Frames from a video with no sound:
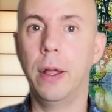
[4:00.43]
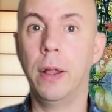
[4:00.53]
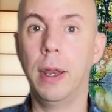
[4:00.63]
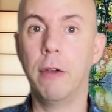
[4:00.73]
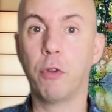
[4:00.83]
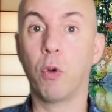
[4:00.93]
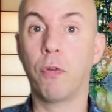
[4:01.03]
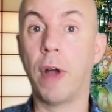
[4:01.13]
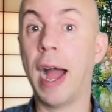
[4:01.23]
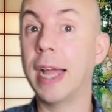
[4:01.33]
a level
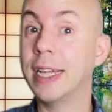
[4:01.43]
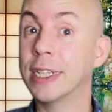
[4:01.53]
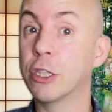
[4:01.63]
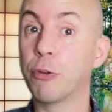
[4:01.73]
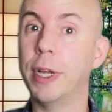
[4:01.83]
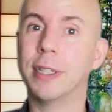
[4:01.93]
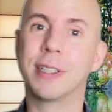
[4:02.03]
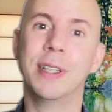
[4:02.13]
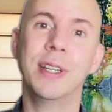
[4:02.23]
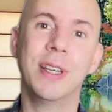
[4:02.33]
of high
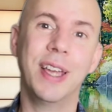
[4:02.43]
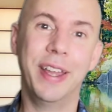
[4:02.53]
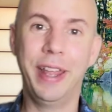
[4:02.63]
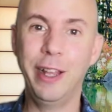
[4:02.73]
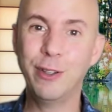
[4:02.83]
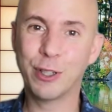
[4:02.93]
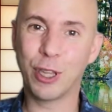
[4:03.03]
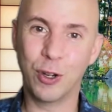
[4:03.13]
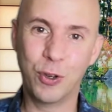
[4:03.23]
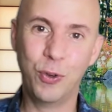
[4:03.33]
stress and then you
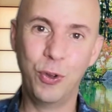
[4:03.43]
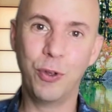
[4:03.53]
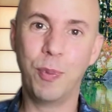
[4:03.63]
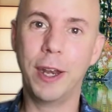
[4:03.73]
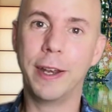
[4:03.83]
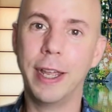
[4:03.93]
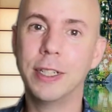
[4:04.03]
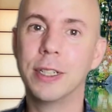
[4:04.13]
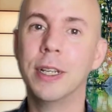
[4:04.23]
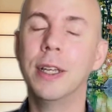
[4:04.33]
start to do your
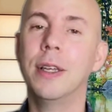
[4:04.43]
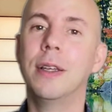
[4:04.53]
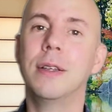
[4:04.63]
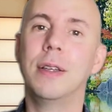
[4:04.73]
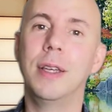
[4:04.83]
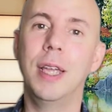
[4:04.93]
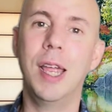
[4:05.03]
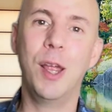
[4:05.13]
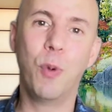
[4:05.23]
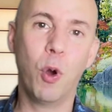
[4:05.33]
meditation,
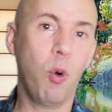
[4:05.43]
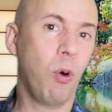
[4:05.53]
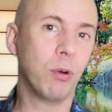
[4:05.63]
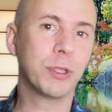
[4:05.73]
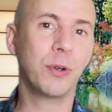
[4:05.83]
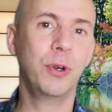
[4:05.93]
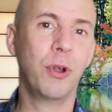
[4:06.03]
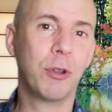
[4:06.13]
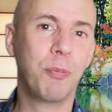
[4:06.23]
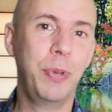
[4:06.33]
it will also
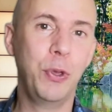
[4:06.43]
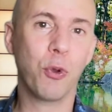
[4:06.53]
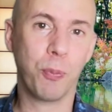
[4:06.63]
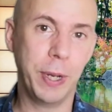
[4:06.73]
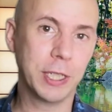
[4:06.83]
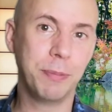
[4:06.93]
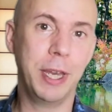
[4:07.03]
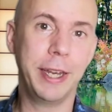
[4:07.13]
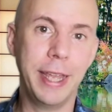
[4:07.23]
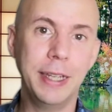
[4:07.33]
not be your best
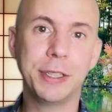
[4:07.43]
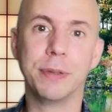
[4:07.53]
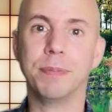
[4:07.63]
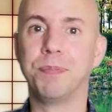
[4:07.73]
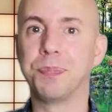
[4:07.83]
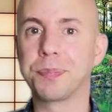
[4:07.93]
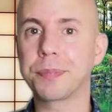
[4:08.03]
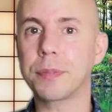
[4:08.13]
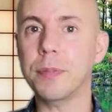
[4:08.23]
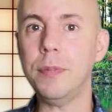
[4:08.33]
meditation
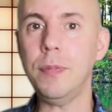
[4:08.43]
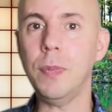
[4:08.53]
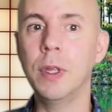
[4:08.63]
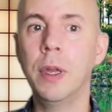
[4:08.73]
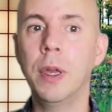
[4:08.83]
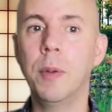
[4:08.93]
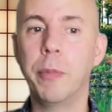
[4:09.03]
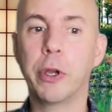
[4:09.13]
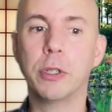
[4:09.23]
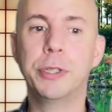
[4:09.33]

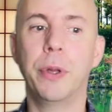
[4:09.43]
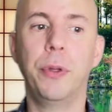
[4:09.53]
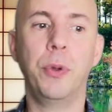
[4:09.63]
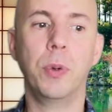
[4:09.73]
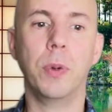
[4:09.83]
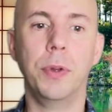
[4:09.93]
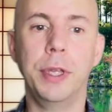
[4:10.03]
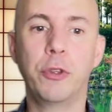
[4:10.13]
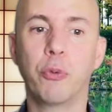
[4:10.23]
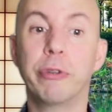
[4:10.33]
because you
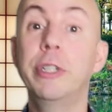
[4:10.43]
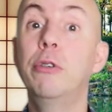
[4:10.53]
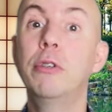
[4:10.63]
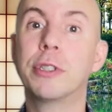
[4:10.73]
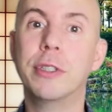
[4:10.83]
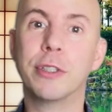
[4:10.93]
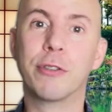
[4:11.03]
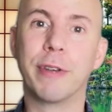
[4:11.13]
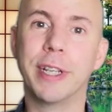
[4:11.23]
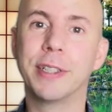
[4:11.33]
need to reduce the
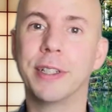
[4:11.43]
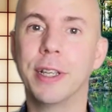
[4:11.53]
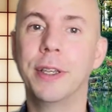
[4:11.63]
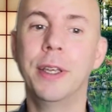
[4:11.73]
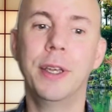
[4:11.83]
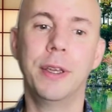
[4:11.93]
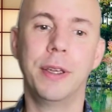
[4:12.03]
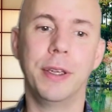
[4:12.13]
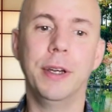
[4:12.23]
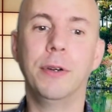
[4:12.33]
stress. And then,
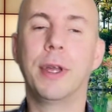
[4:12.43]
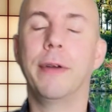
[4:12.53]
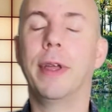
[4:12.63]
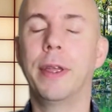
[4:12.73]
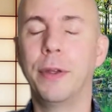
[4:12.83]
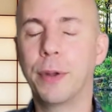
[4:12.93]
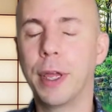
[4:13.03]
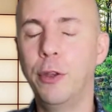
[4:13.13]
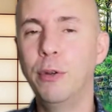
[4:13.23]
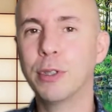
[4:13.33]
okay, you
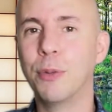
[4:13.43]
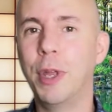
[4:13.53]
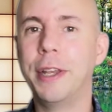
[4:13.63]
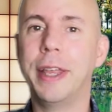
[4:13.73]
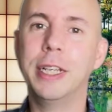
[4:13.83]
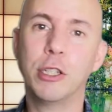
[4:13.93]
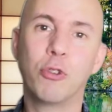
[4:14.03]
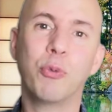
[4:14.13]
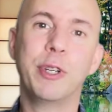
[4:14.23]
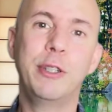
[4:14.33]
can use the meditation
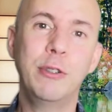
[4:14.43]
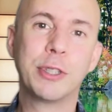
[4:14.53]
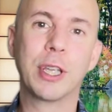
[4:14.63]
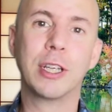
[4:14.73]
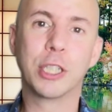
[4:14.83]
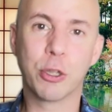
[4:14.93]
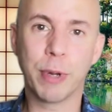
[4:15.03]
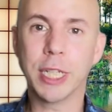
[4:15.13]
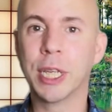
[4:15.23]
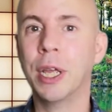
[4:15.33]
to reduce
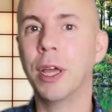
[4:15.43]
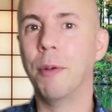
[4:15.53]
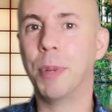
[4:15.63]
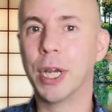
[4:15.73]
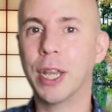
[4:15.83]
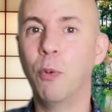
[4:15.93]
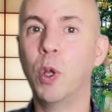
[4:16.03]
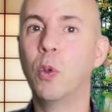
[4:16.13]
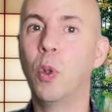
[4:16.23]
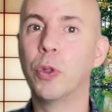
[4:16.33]
stress, but it
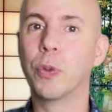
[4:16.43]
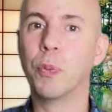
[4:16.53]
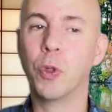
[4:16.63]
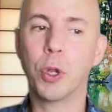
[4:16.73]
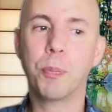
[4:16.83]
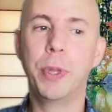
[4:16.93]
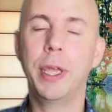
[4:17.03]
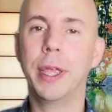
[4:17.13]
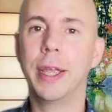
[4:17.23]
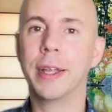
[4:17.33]
will not
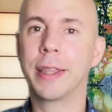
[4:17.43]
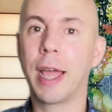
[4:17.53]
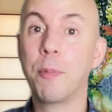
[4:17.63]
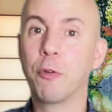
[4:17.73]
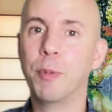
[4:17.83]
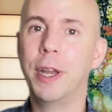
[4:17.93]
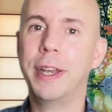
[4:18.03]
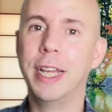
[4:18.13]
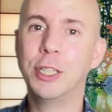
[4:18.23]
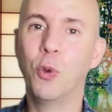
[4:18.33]
be a type of
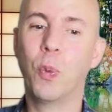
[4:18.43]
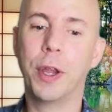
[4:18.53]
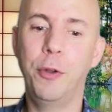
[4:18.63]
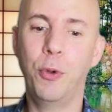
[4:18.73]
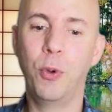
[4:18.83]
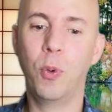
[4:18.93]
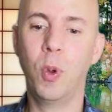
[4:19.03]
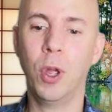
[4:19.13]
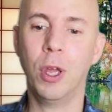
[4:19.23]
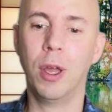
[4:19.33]
meditation where
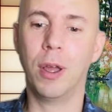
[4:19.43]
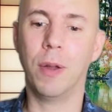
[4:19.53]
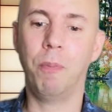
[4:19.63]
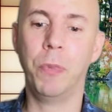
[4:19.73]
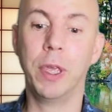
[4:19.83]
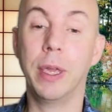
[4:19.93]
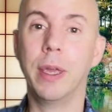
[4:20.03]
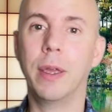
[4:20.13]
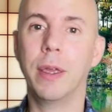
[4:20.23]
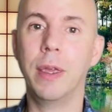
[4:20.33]
you
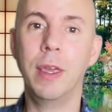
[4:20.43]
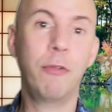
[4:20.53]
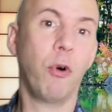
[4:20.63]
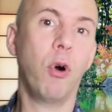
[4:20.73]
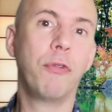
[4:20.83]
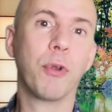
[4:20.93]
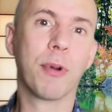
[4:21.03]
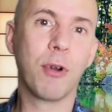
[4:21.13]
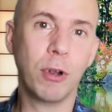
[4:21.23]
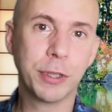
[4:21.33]
evolve your
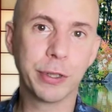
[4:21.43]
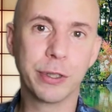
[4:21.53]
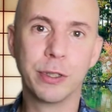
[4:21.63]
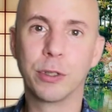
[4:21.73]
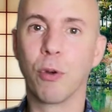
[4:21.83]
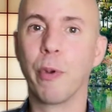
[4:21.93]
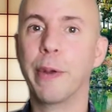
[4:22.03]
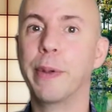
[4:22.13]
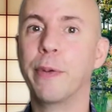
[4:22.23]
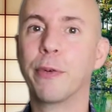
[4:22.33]
consciousness or
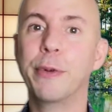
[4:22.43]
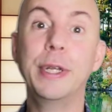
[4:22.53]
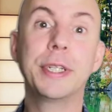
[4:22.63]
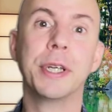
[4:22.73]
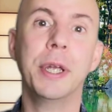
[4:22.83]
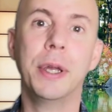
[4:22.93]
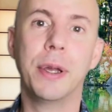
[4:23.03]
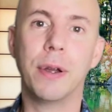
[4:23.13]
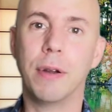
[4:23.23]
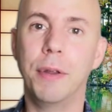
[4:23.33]
where you reach
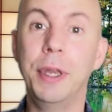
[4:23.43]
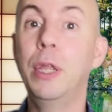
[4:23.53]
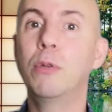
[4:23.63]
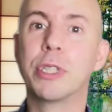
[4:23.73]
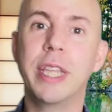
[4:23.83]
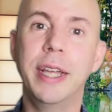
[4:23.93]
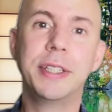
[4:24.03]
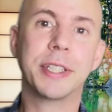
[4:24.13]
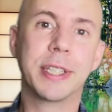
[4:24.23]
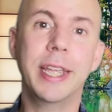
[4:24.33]
new
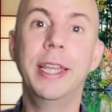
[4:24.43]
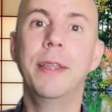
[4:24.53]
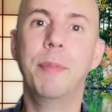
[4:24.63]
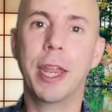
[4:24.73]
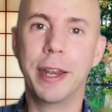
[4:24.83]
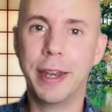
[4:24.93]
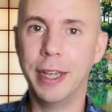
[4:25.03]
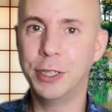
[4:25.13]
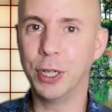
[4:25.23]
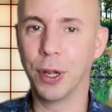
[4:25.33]
stages in the
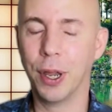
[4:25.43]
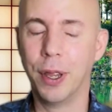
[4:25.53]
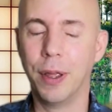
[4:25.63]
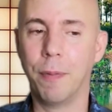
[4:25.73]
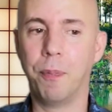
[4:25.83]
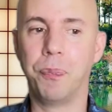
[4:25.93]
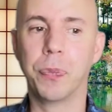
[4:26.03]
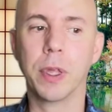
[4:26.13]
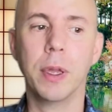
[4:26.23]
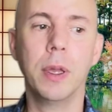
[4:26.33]
meditation.
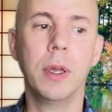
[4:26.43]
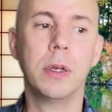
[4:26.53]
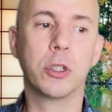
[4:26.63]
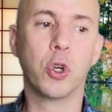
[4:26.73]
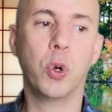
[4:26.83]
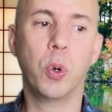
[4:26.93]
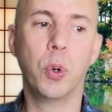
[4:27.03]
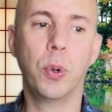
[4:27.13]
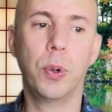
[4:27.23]
So